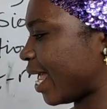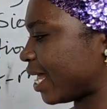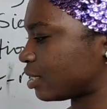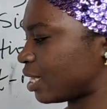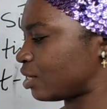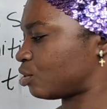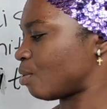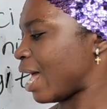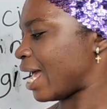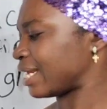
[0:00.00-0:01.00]
I decide
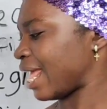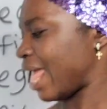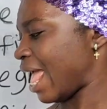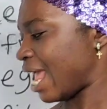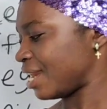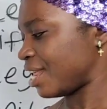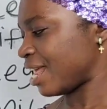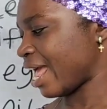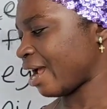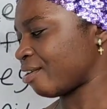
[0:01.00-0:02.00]
to add N
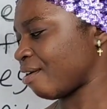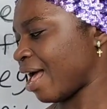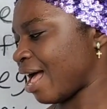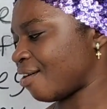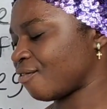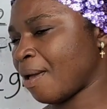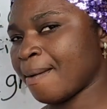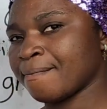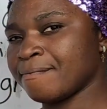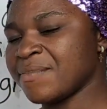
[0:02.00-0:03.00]
here. I'm gonna have
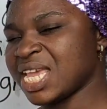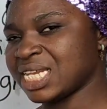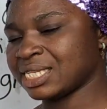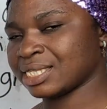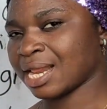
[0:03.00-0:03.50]
mean,